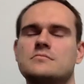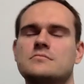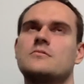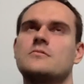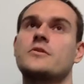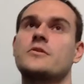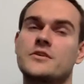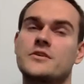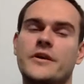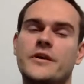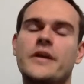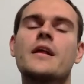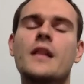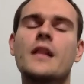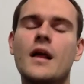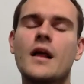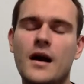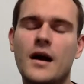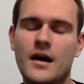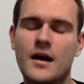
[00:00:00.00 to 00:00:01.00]
okay, sorry.
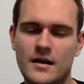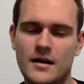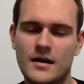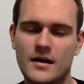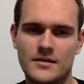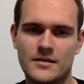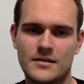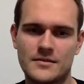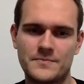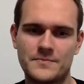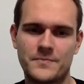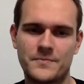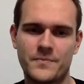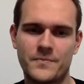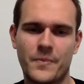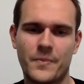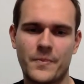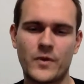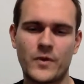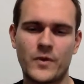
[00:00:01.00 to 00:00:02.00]

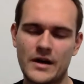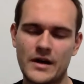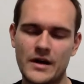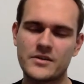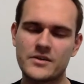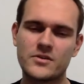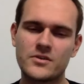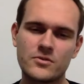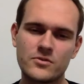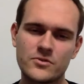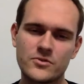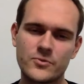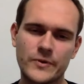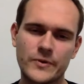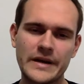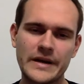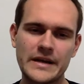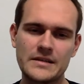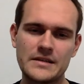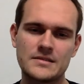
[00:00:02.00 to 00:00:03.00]
We had the
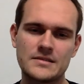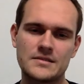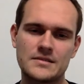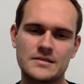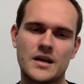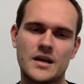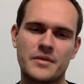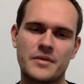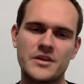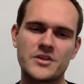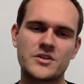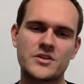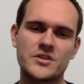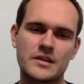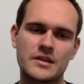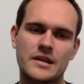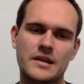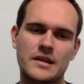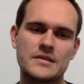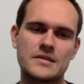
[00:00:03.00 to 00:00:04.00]
Goodreads, I
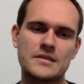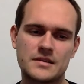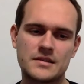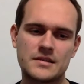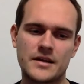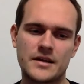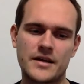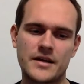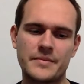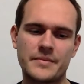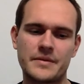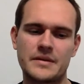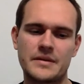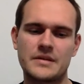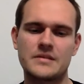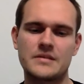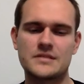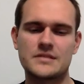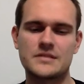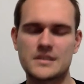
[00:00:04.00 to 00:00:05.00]
mentioned it last time,
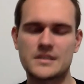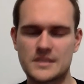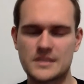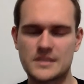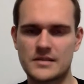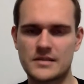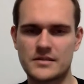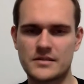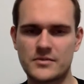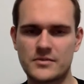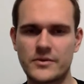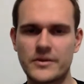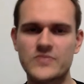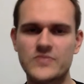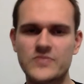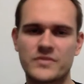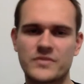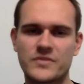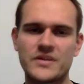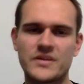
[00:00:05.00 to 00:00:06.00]
in the sense that
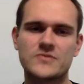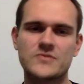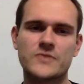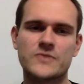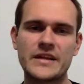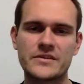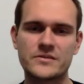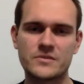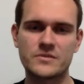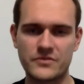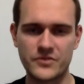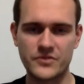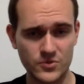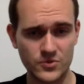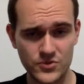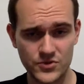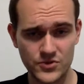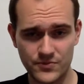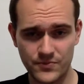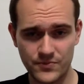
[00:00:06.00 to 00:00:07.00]
Goodreads provides great
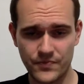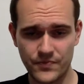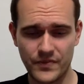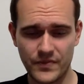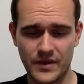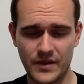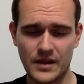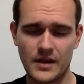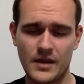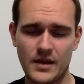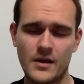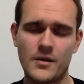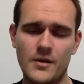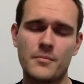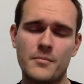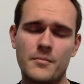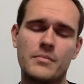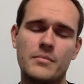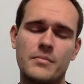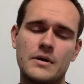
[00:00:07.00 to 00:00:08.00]
reviews,
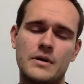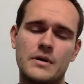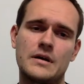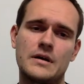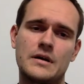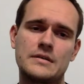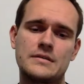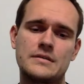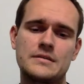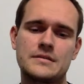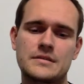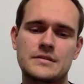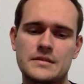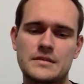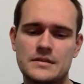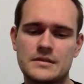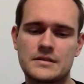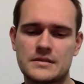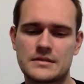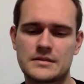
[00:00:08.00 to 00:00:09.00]
but
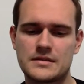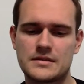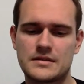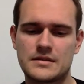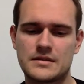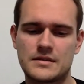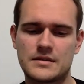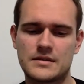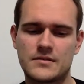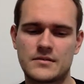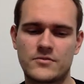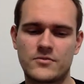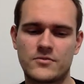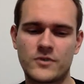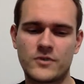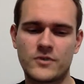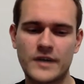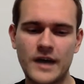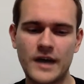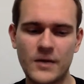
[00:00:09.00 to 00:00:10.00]

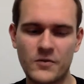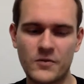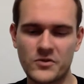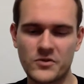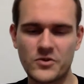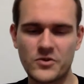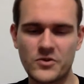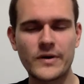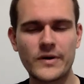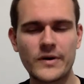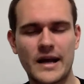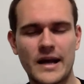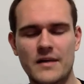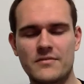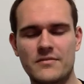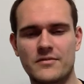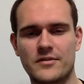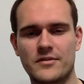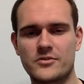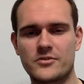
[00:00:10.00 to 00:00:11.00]
for now, we don't really
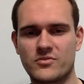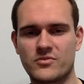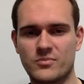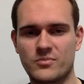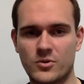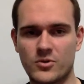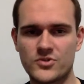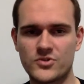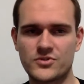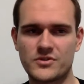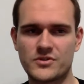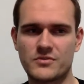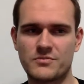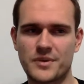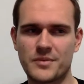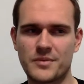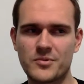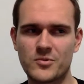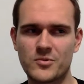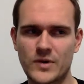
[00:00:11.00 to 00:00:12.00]
have a lot of books,
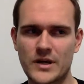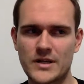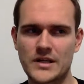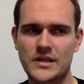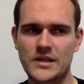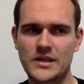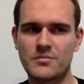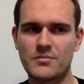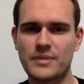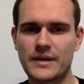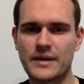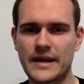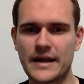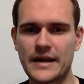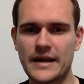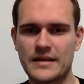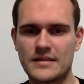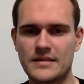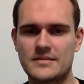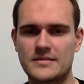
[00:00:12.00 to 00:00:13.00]
and people were actually
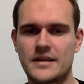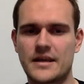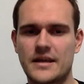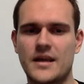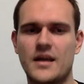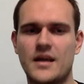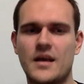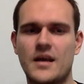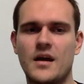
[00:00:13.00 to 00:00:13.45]
complaining, saying,